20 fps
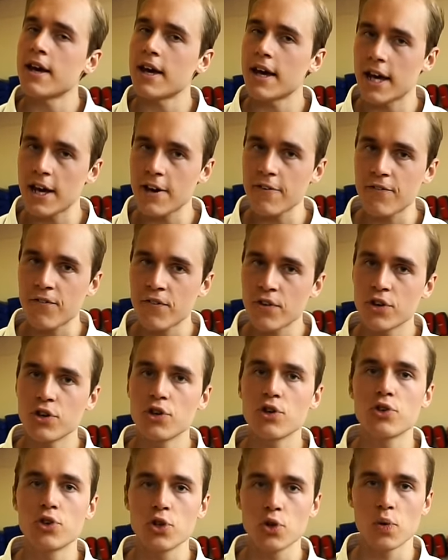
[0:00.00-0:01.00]
if
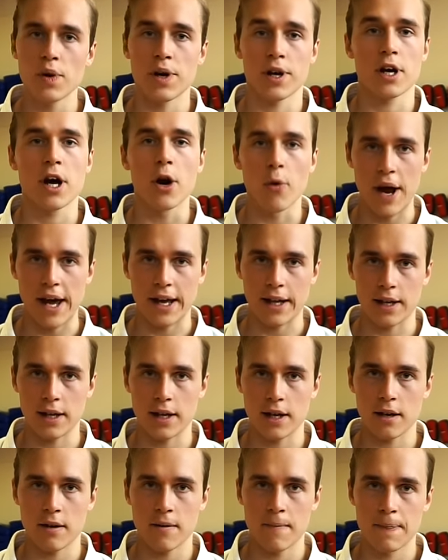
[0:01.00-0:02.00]
you do it
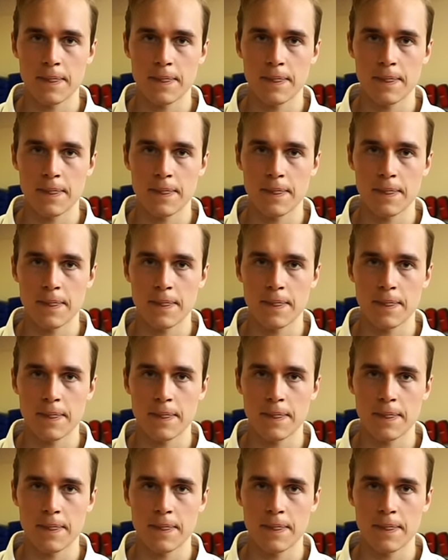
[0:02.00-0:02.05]
correctly.